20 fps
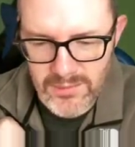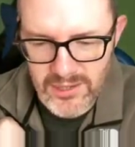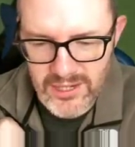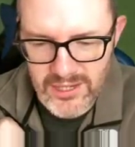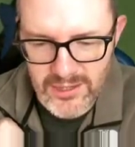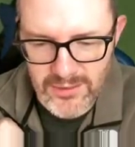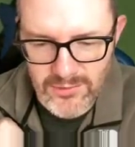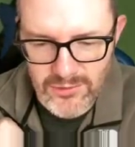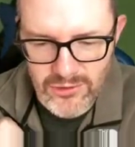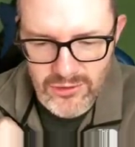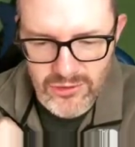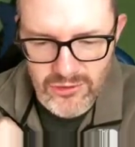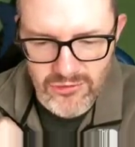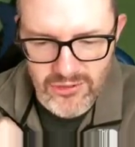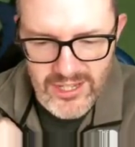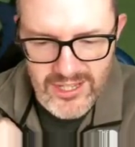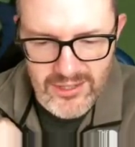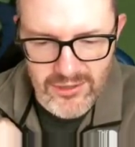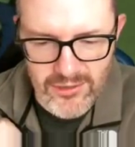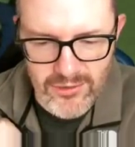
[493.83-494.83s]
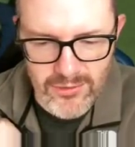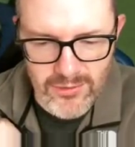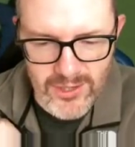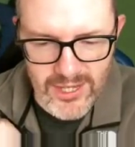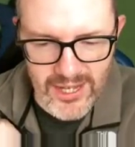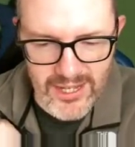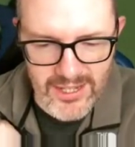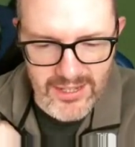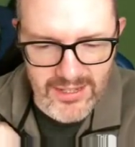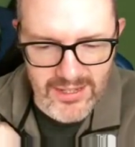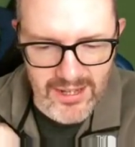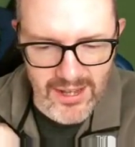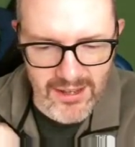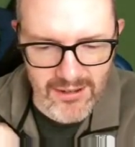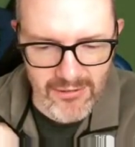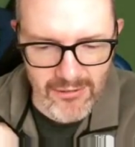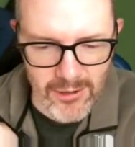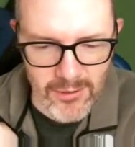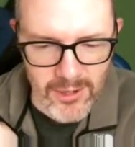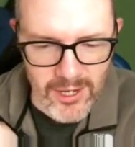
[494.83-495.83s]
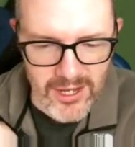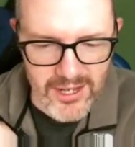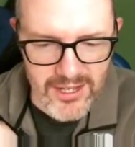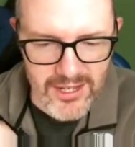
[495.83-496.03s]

But it goes straight to Cantero.